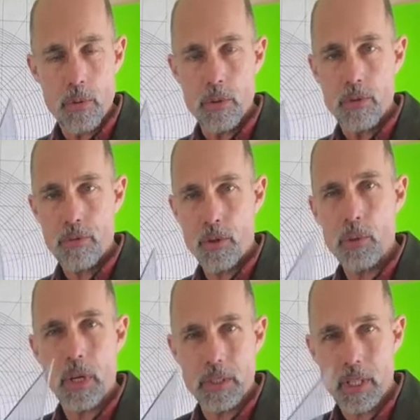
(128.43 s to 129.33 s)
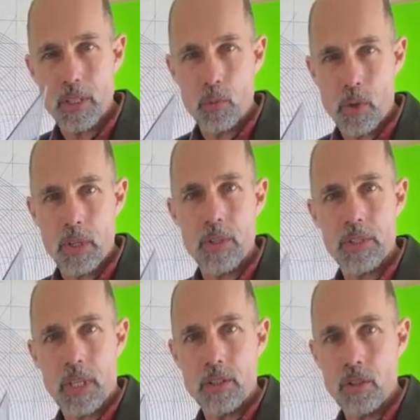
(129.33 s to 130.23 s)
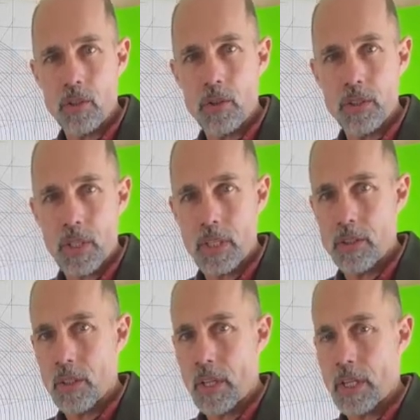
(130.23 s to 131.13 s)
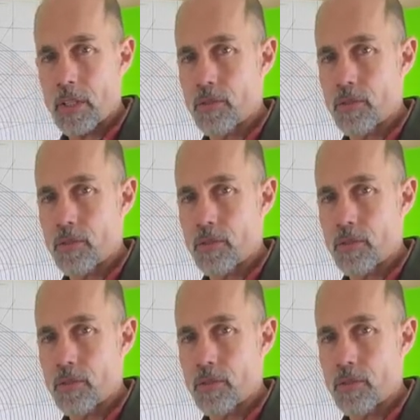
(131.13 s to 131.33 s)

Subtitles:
root of 3. That side's 1, this side's 2, this side's the length of